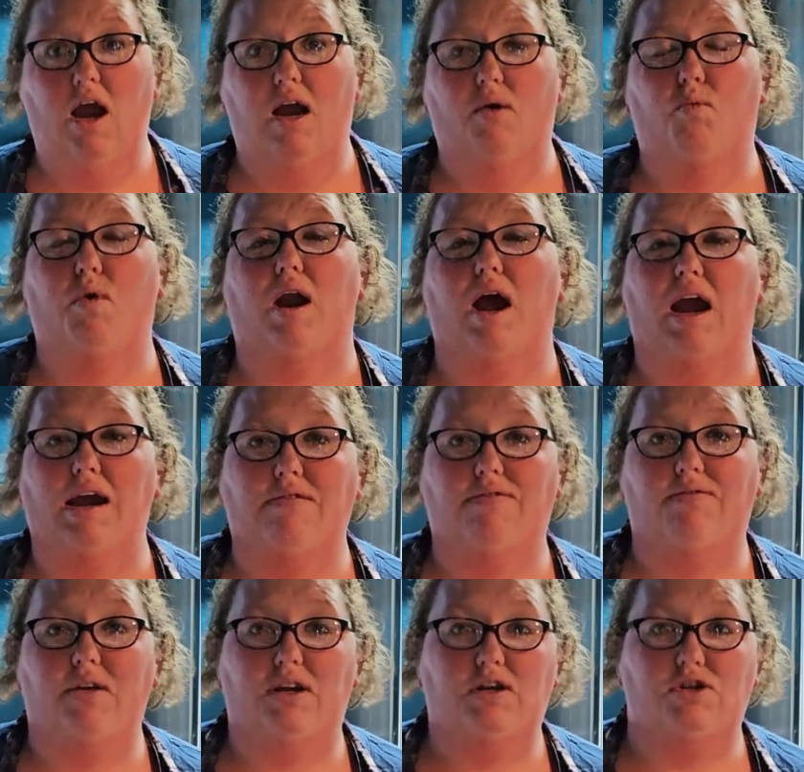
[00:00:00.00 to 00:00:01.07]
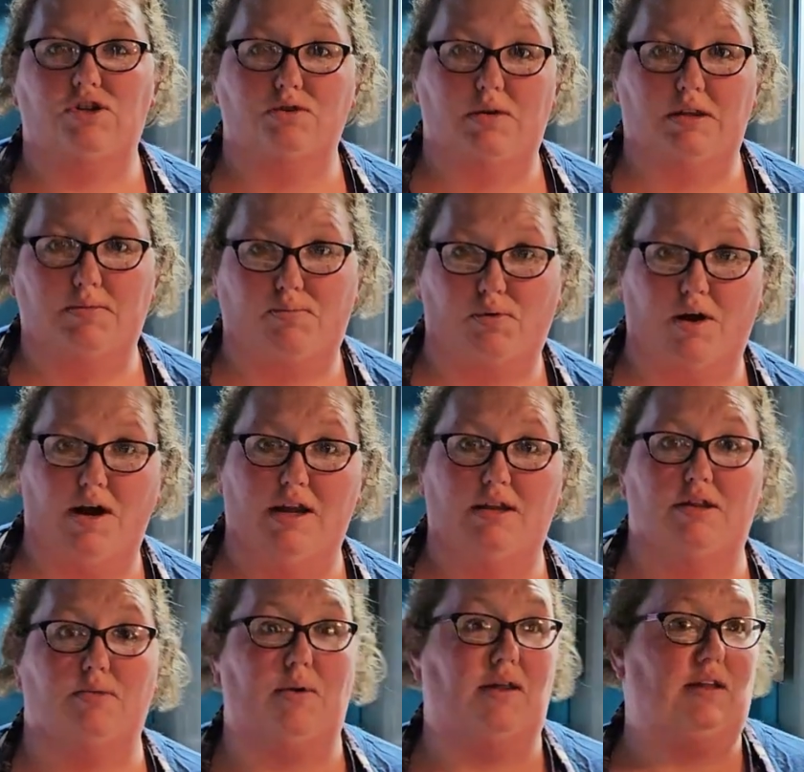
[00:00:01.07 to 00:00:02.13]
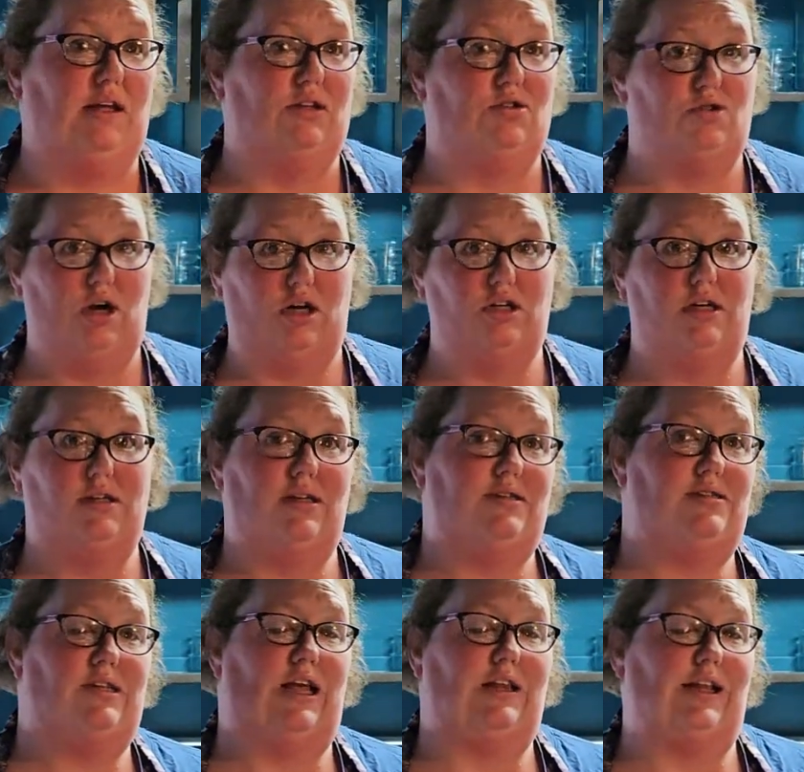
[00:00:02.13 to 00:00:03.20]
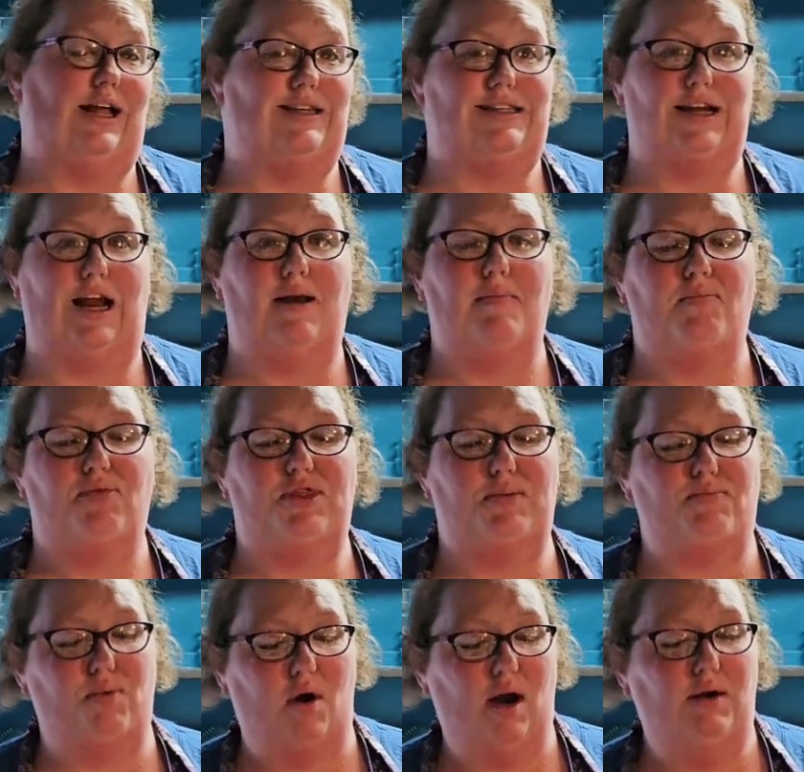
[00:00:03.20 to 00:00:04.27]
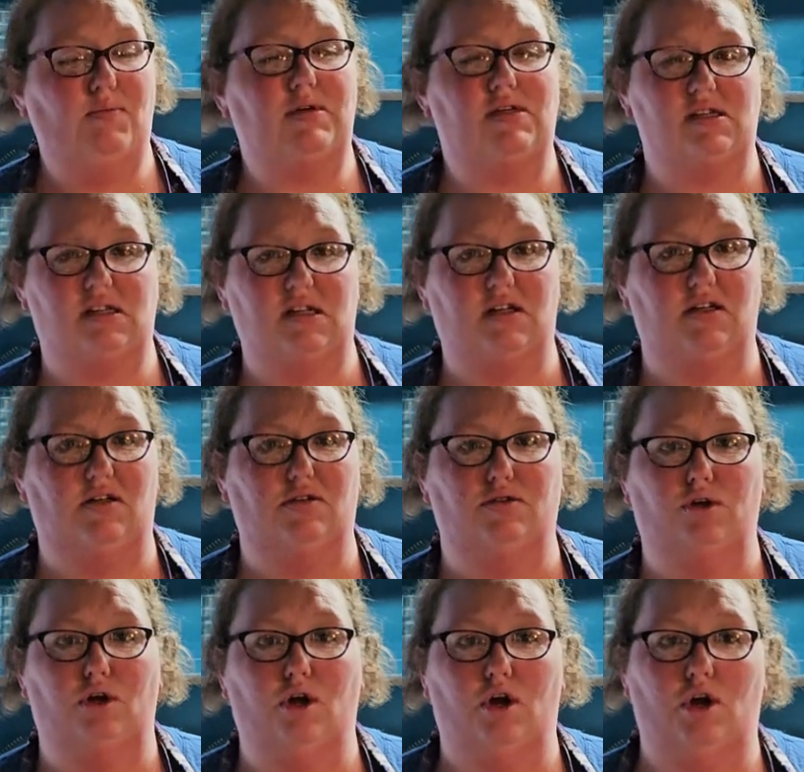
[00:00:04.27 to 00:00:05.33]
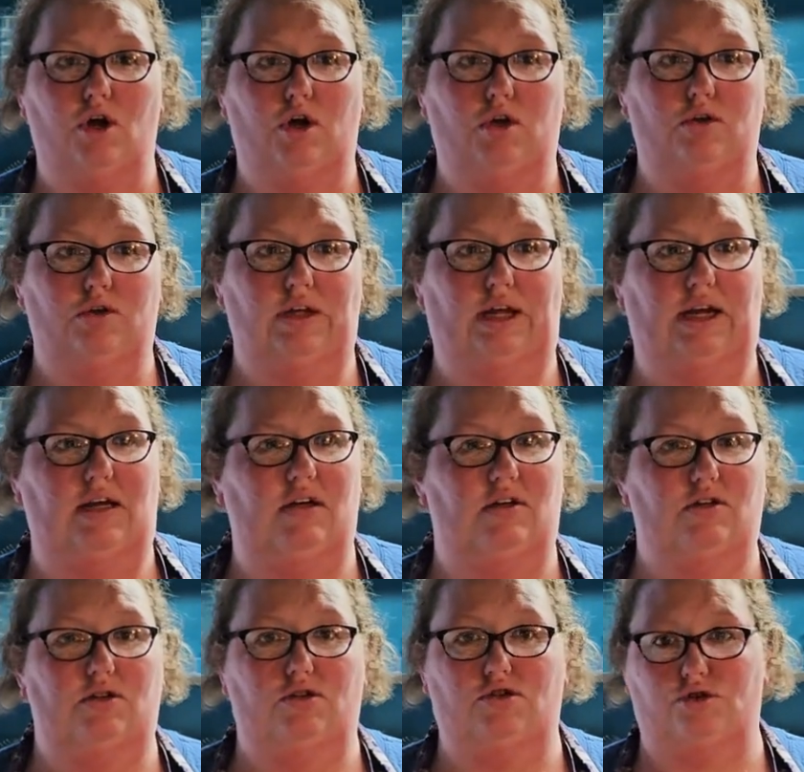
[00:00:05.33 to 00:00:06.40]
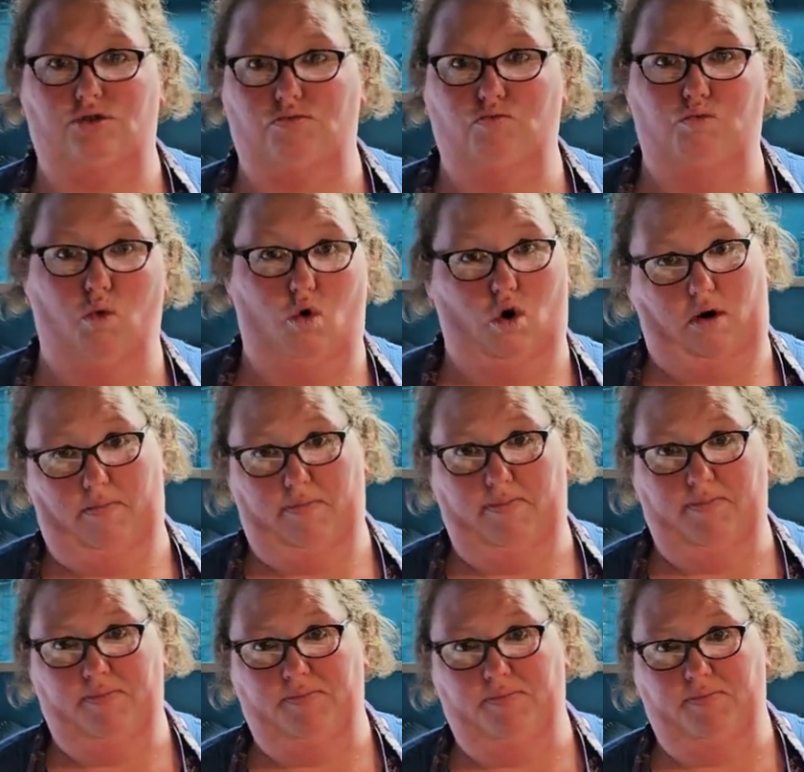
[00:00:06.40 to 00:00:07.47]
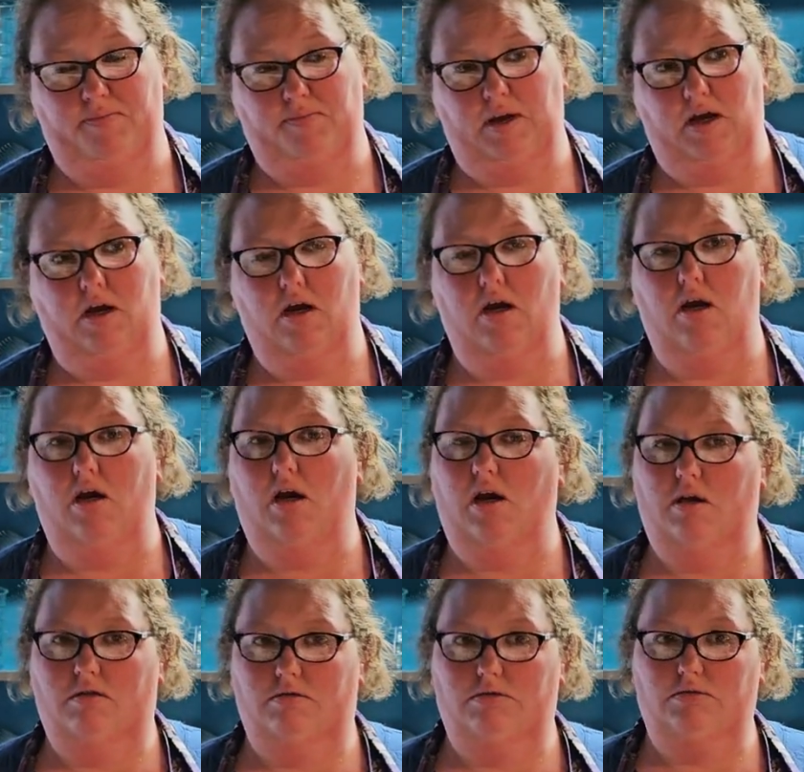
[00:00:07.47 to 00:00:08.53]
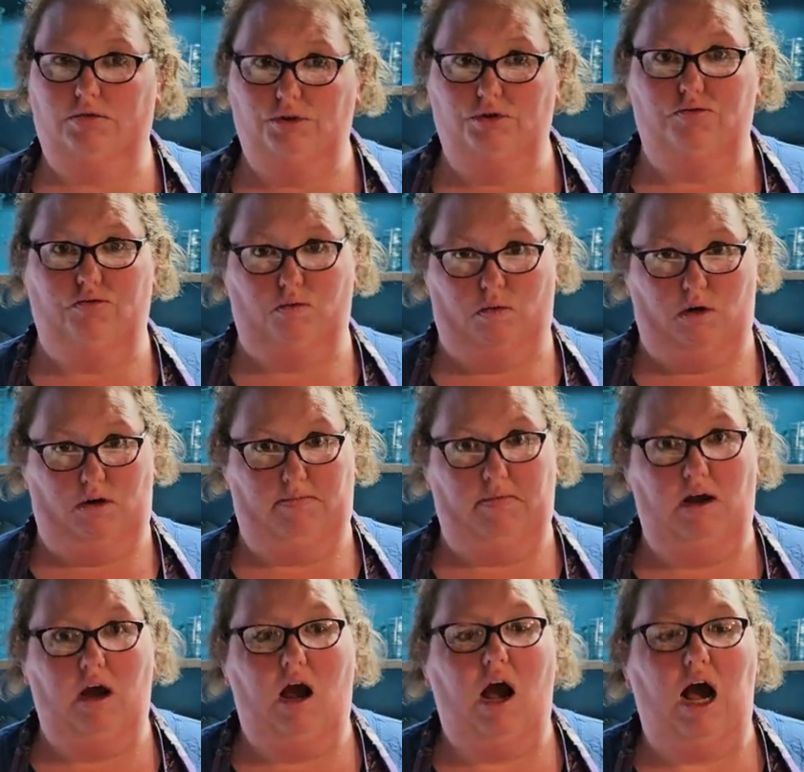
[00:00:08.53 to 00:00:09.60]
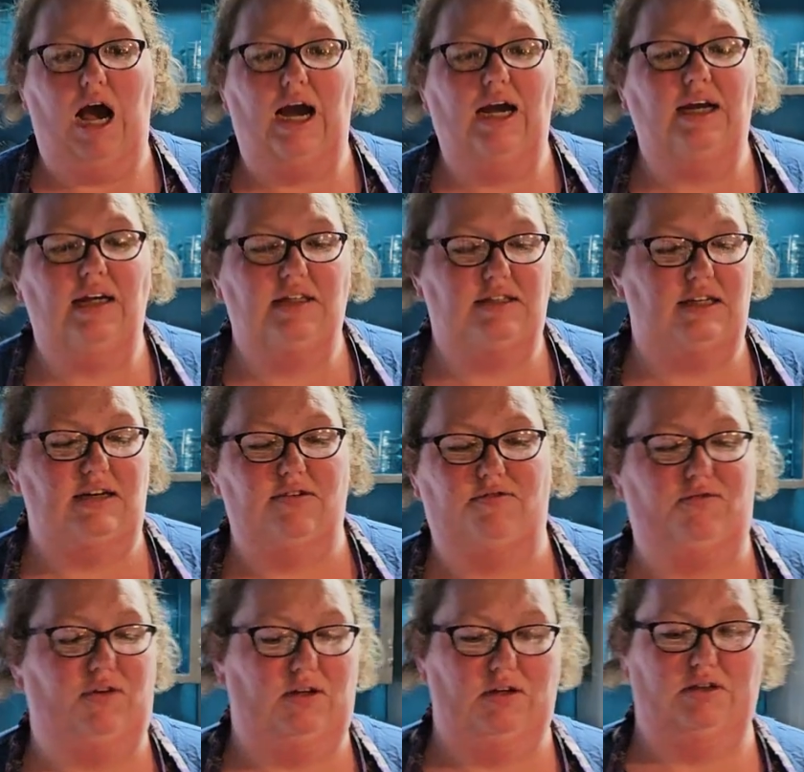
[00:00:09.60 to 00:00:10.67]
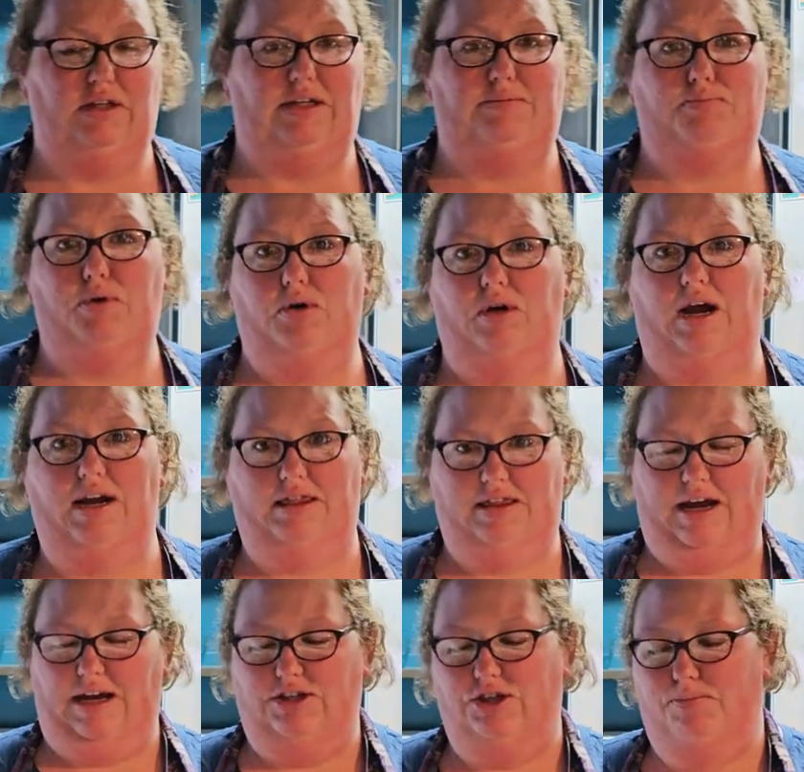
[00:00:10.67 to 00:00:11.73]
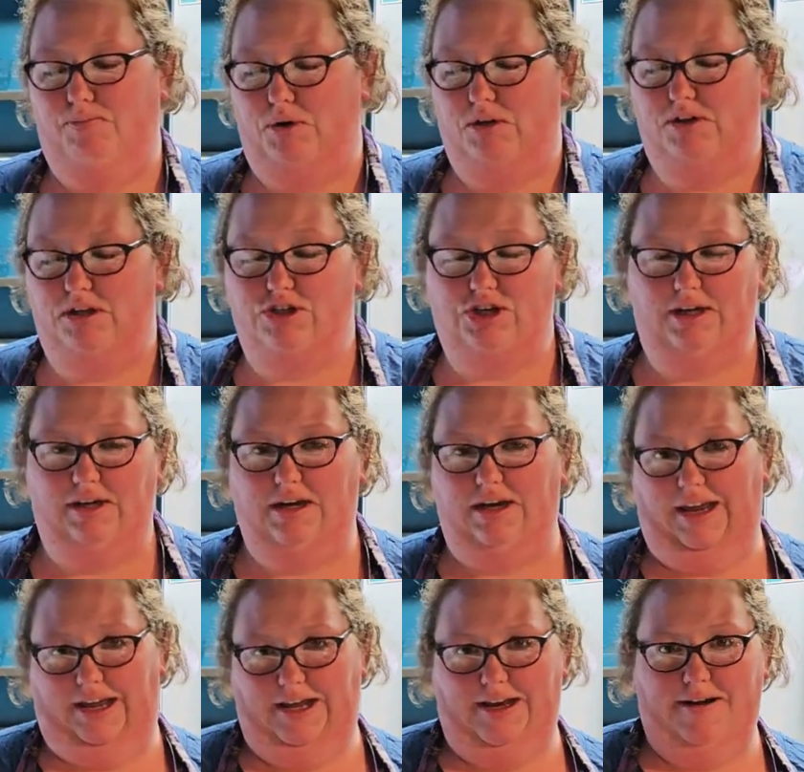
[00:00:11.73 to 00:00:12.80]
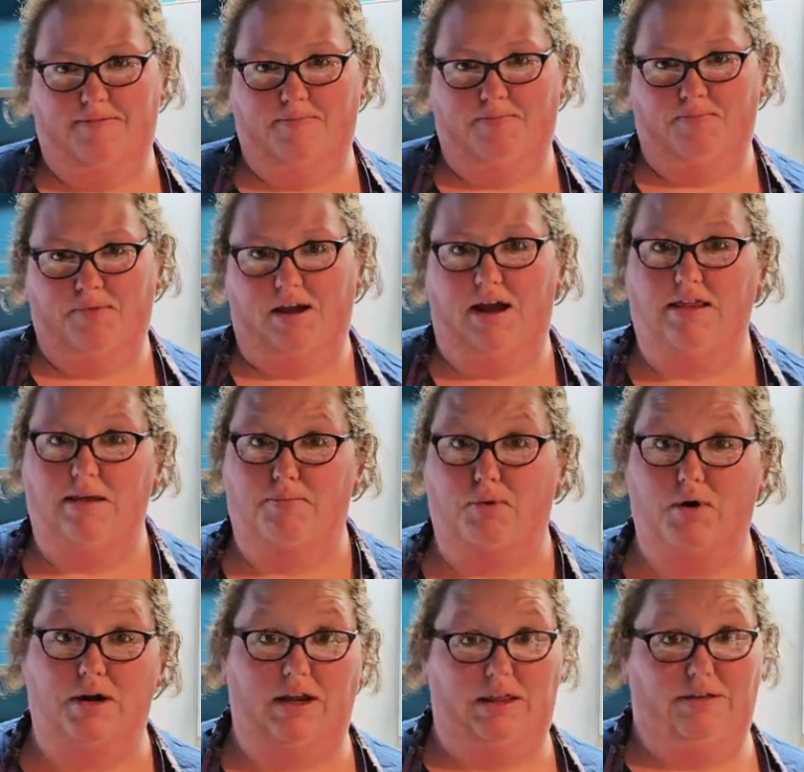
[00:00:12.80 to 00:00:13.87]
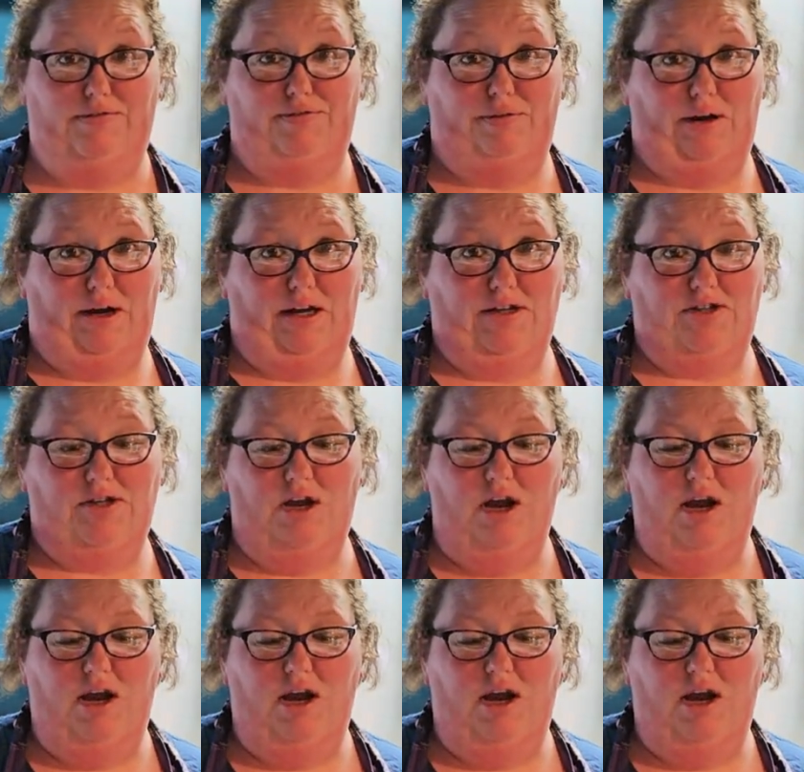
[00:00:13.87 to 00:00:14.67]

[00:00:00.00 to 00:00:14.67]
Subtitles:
When I finished doing the brine the way the instructions had said last night, the brine was still, warm. Lukewarm. I didn't feel like I should put the chicken in and then put it in the fridge.